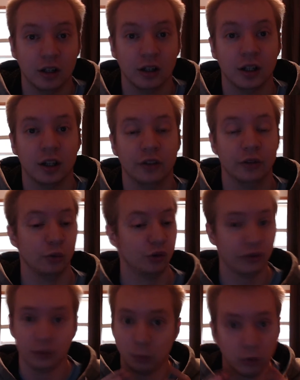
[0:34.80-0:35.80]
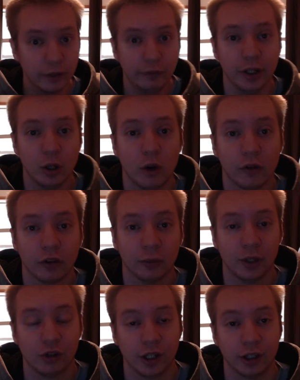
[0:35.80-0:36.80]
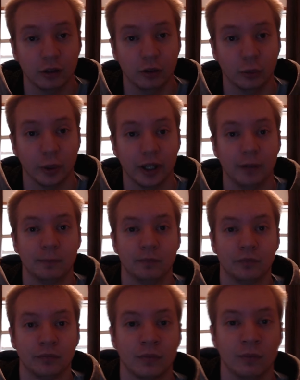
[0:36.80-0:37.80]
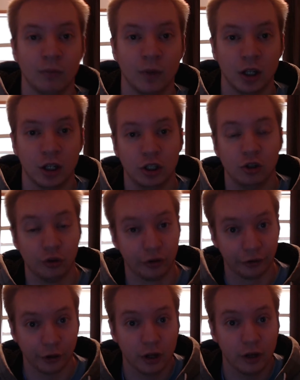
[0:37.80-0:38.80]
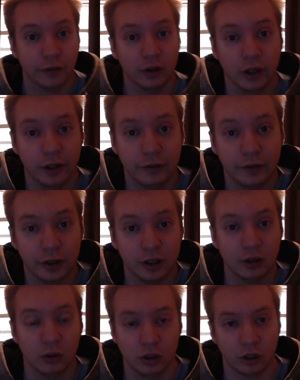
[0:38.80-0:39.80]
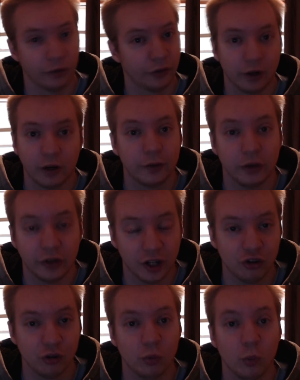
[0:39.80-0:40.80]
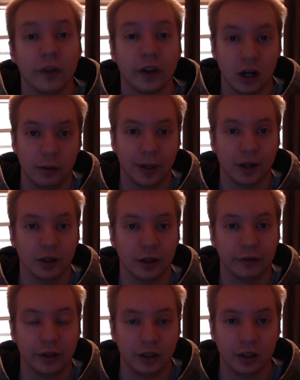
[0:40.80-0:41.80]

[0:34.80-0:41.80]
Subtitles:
So just to briefly go over somebody trying to lose weight, you should start off the lift, or start off your session with a compound lift.